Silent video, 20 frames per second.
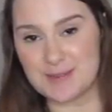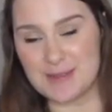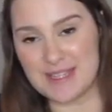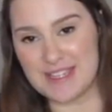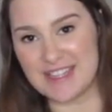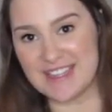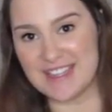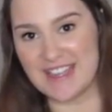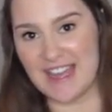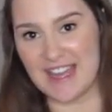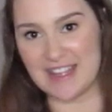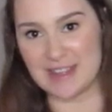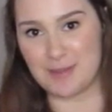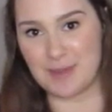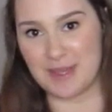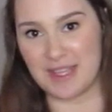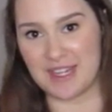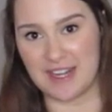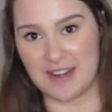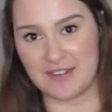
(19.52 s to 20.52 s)
me at the
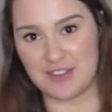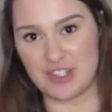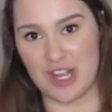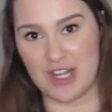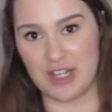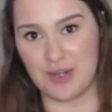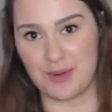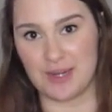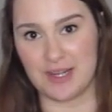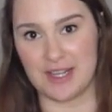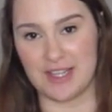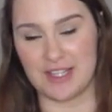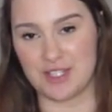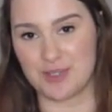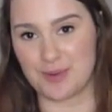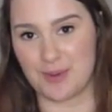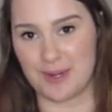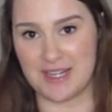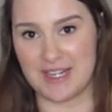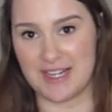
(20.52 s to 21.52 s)
beginning of January in
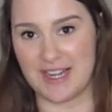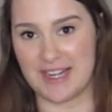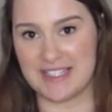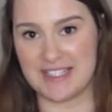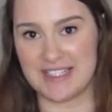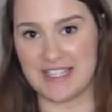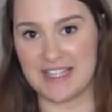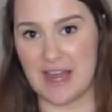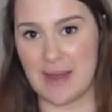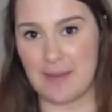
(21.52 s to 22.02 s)
2019